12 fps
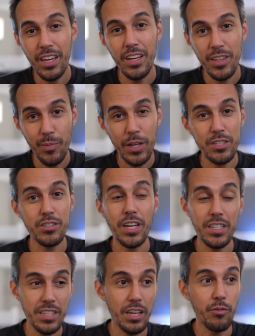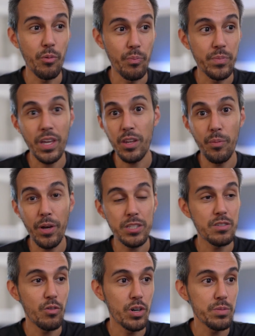to make sure you guys getting getting the best
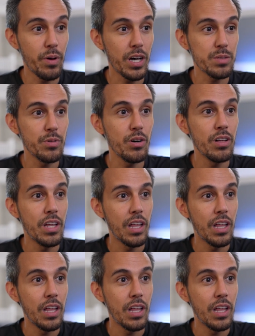rewards possible.